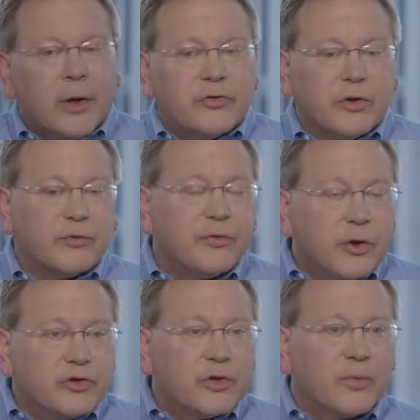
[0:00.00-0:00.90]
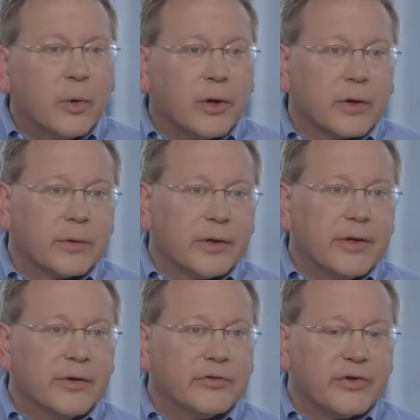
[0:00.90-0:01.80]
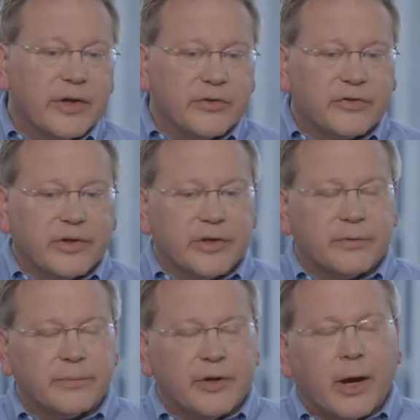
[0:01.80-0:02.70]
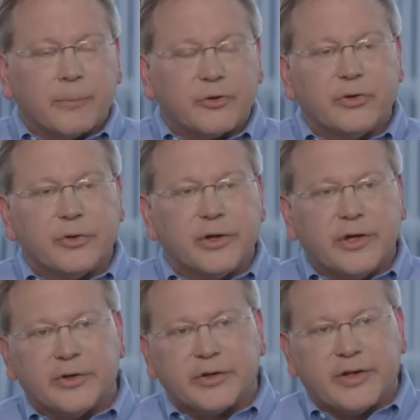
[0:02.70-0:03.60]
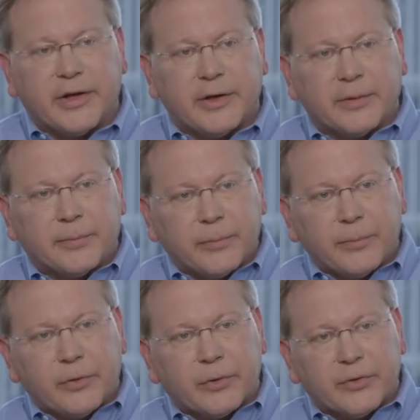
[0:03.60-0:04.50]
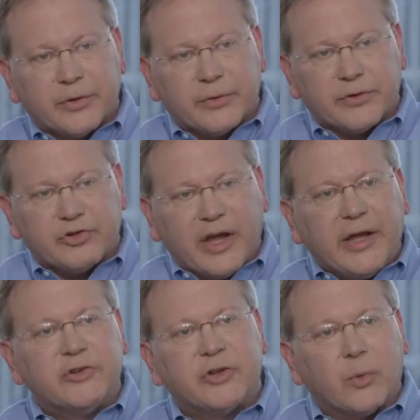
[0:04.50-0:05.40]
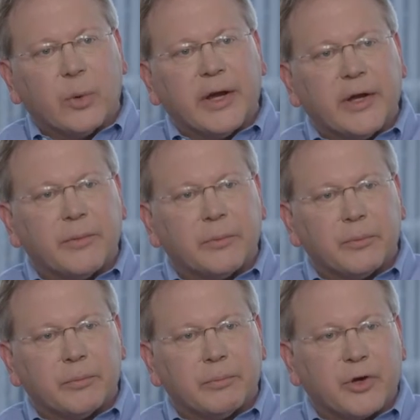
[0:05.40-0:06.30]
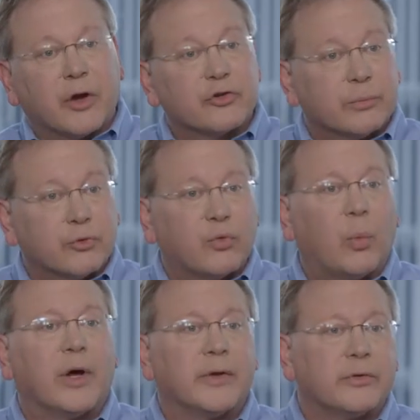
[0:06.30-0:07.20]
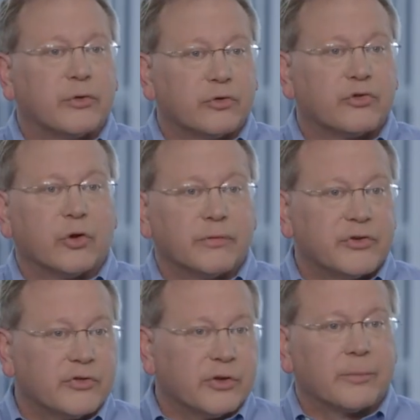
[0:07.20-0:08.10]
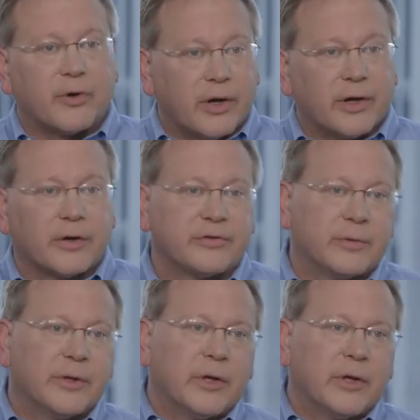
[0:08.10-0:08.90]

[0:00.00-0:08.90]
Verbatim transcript: So the future of work is is the the opportunity to take you know the the change in the way customers want their services and their products,